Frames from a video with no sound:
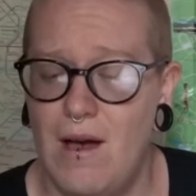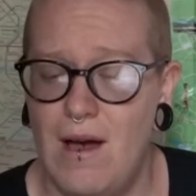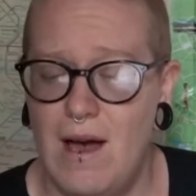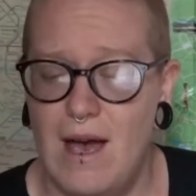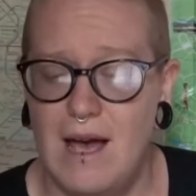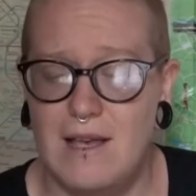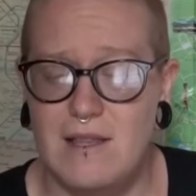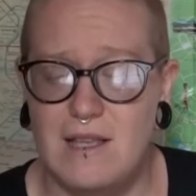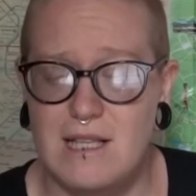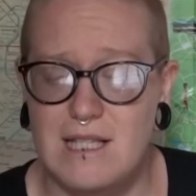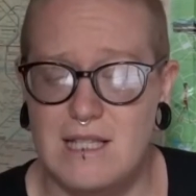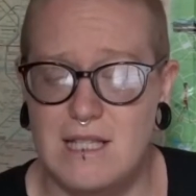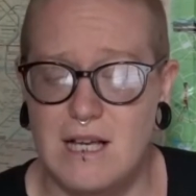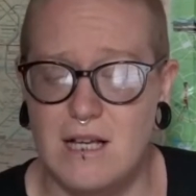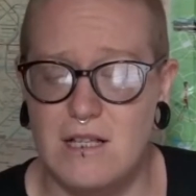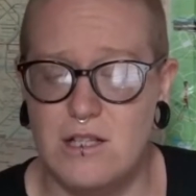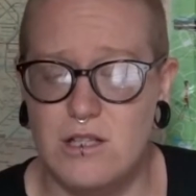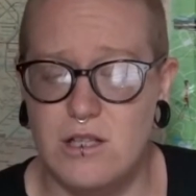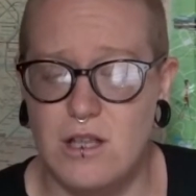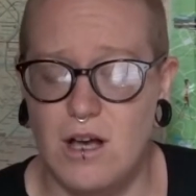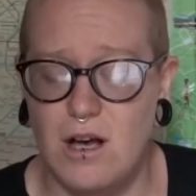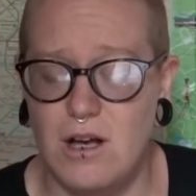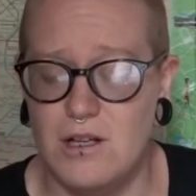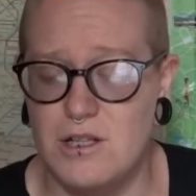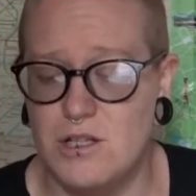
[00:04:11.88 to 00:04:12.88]
this does
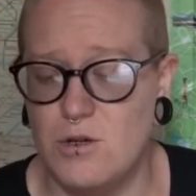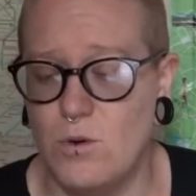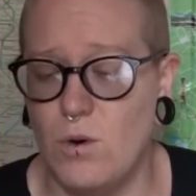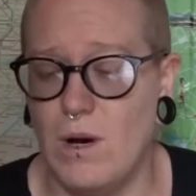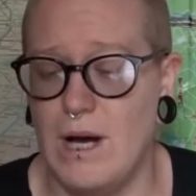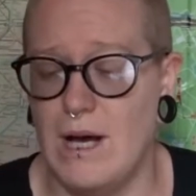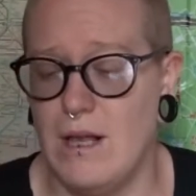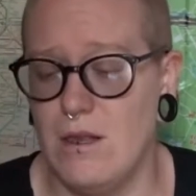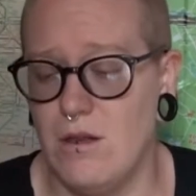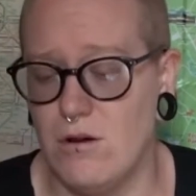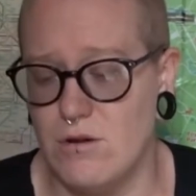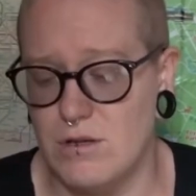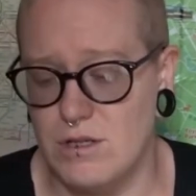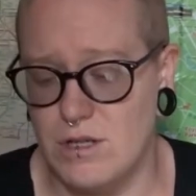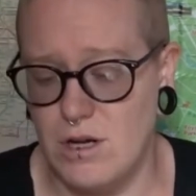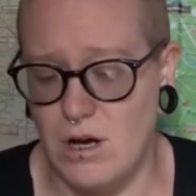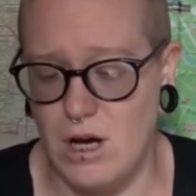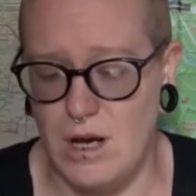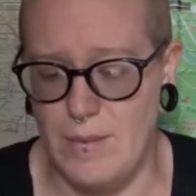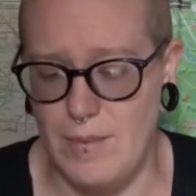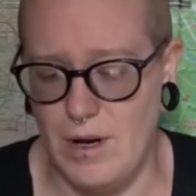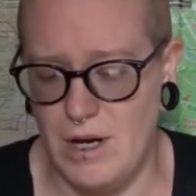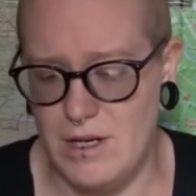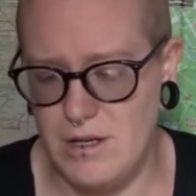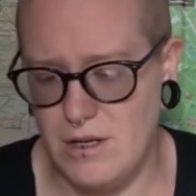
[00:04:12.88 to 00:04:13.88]
last quite a long
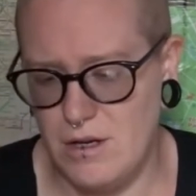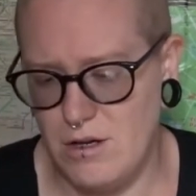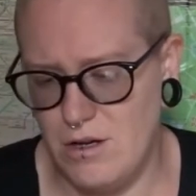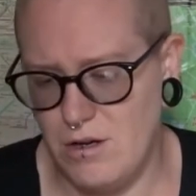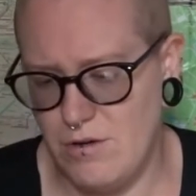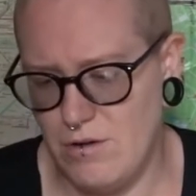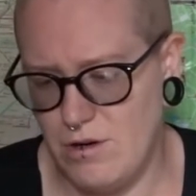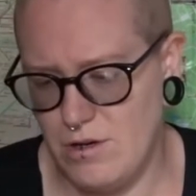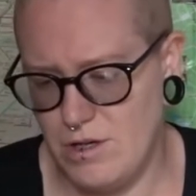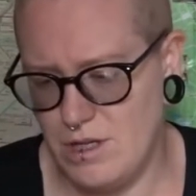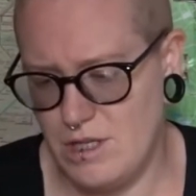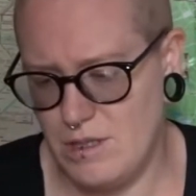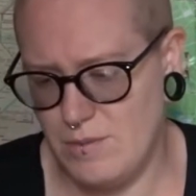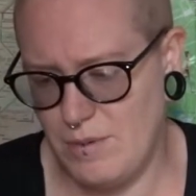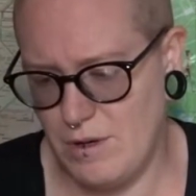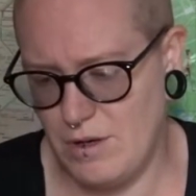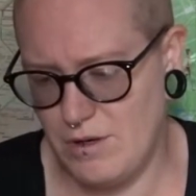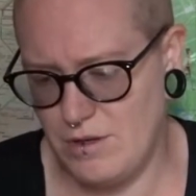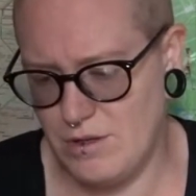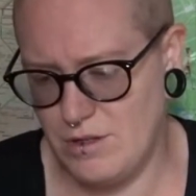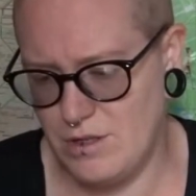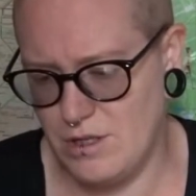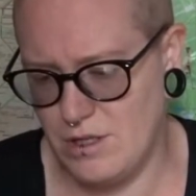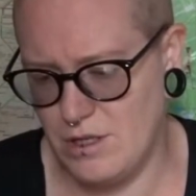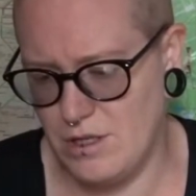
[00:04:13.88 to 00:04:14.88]
time. I know you're only
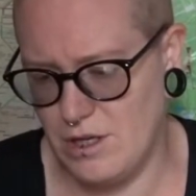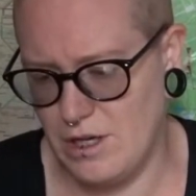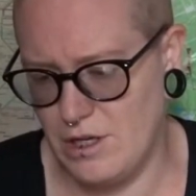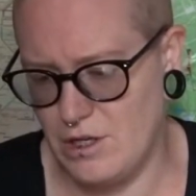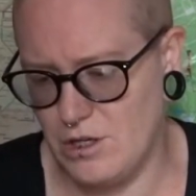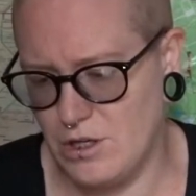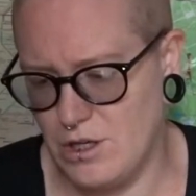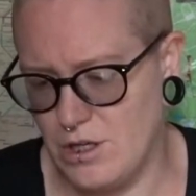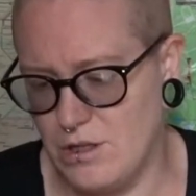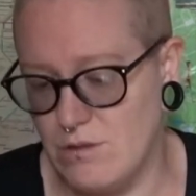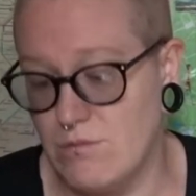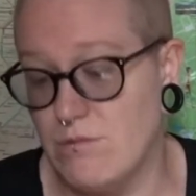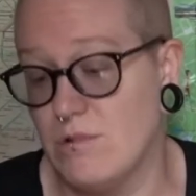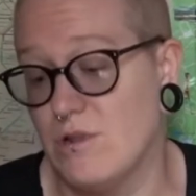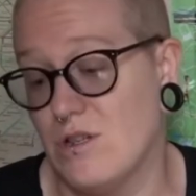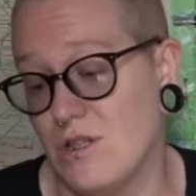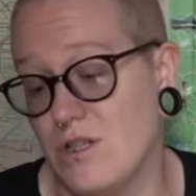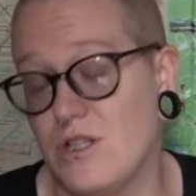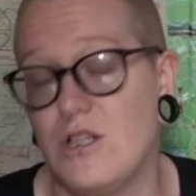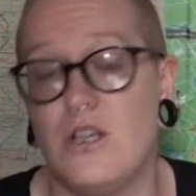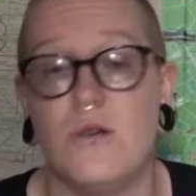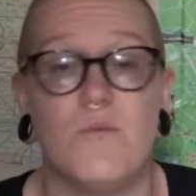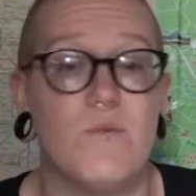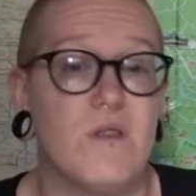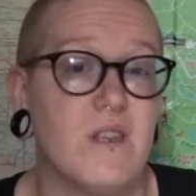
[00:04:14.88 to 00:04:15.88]
supposed to like
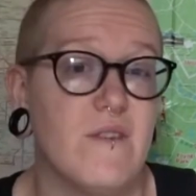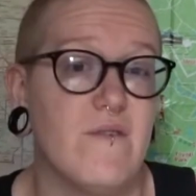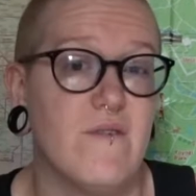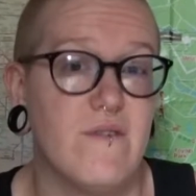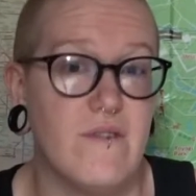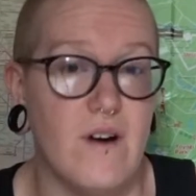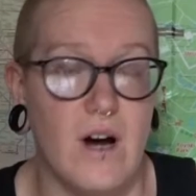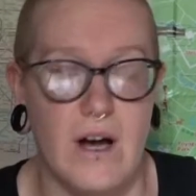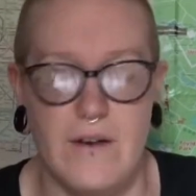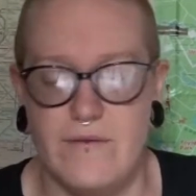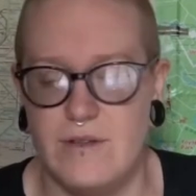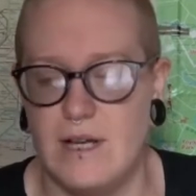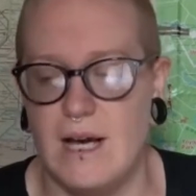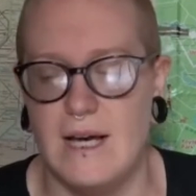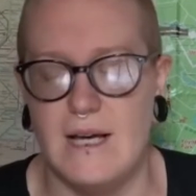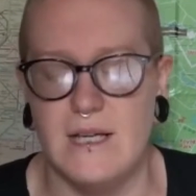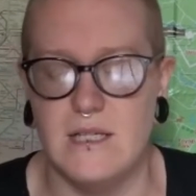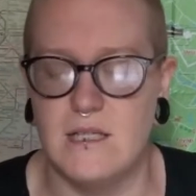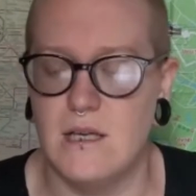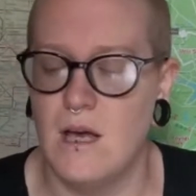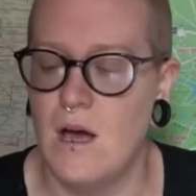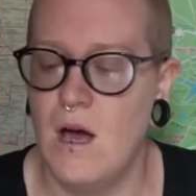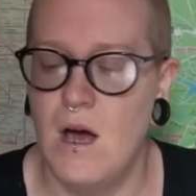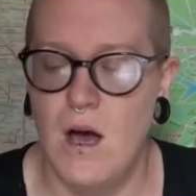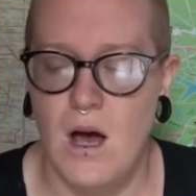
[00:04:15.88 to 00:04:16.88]
consume within 5
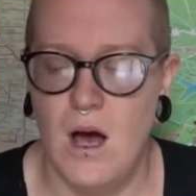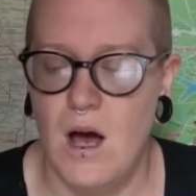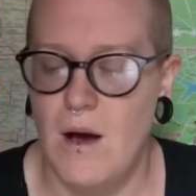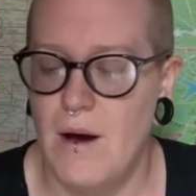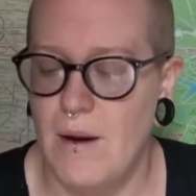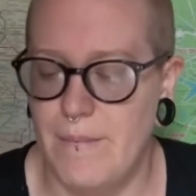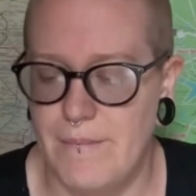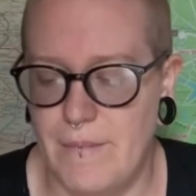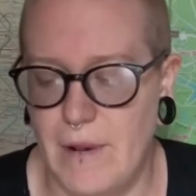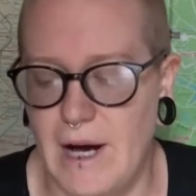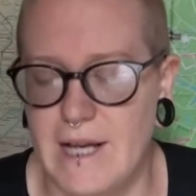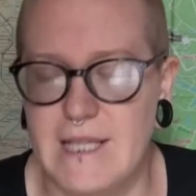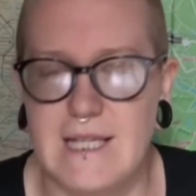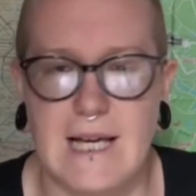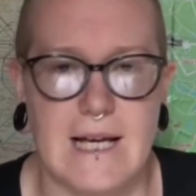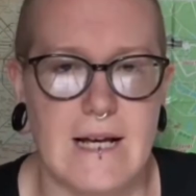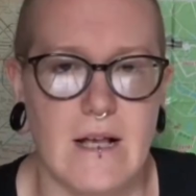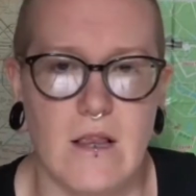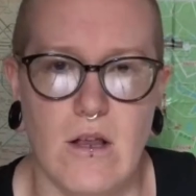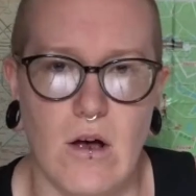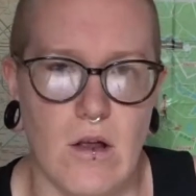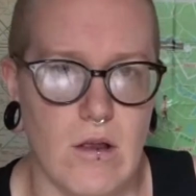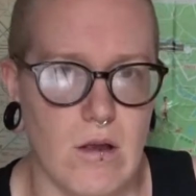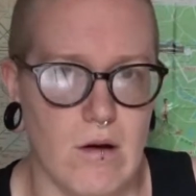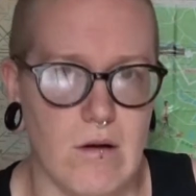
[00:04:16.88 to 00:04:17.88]
days. I take a
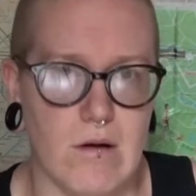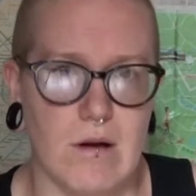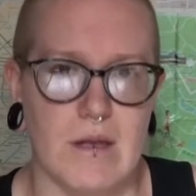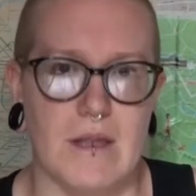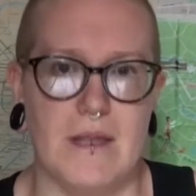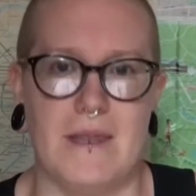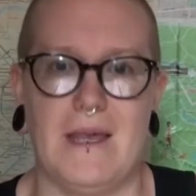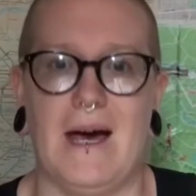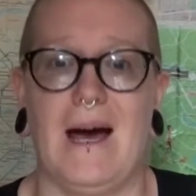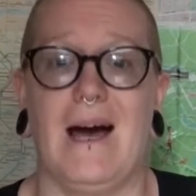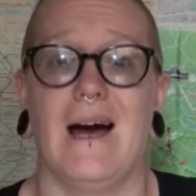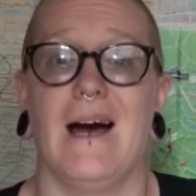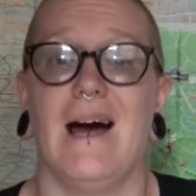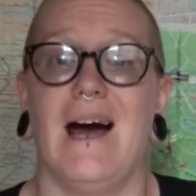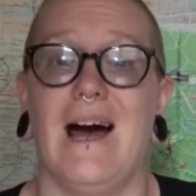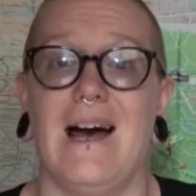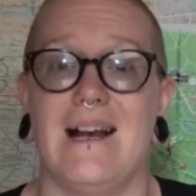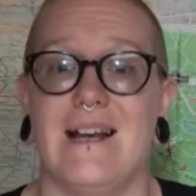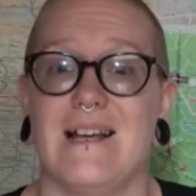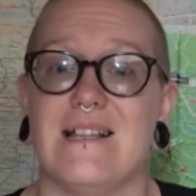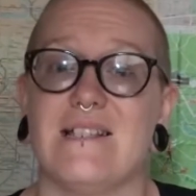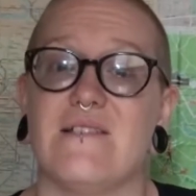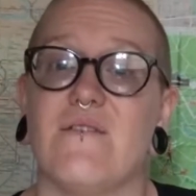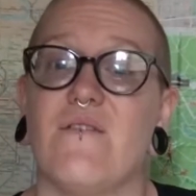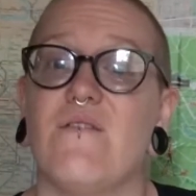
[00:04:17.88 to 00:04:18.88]
lot longer than that, and
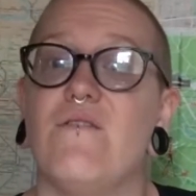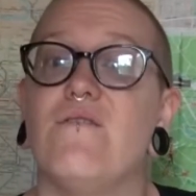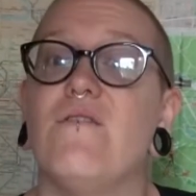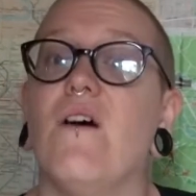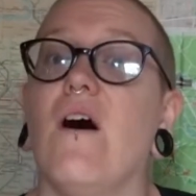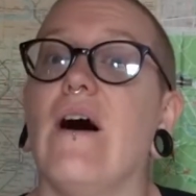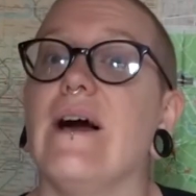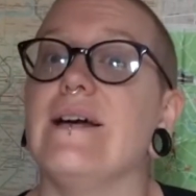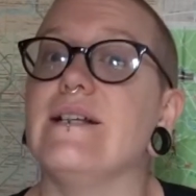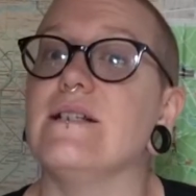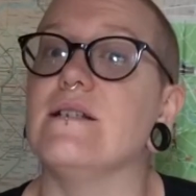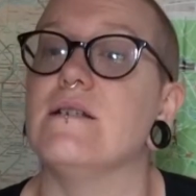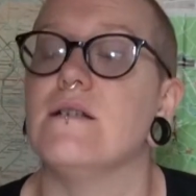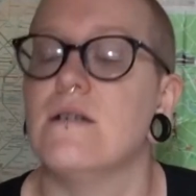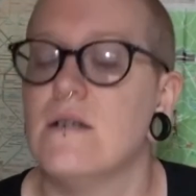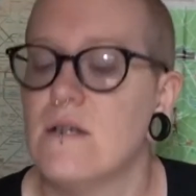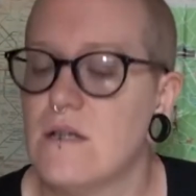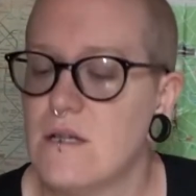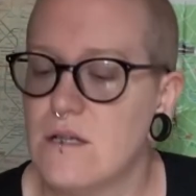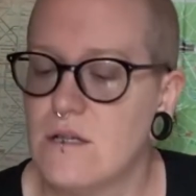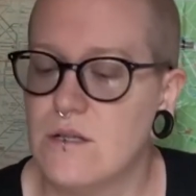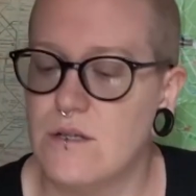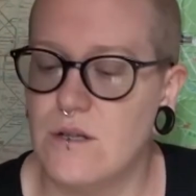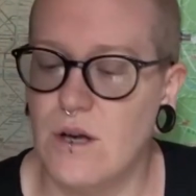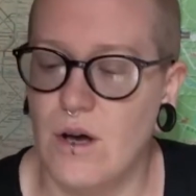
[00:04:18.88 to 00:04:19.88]
it's fine.
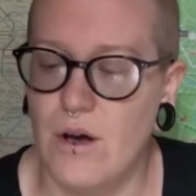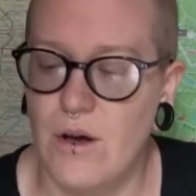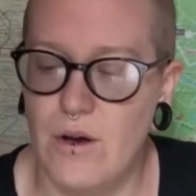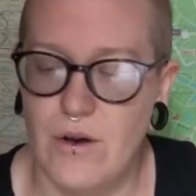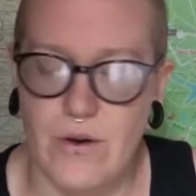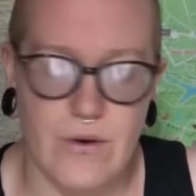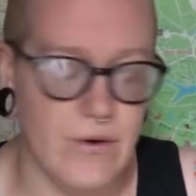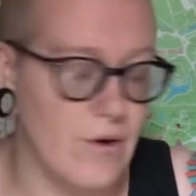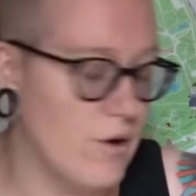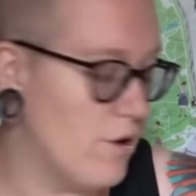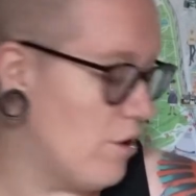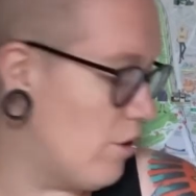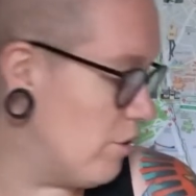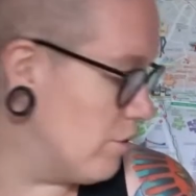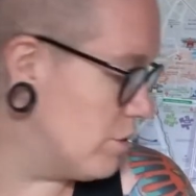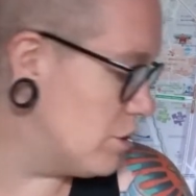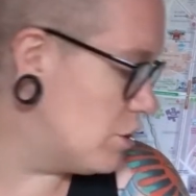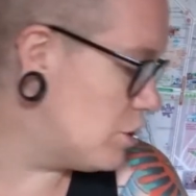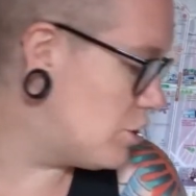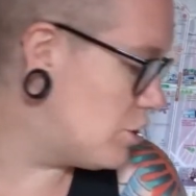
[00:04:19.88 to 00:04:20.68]
So, orange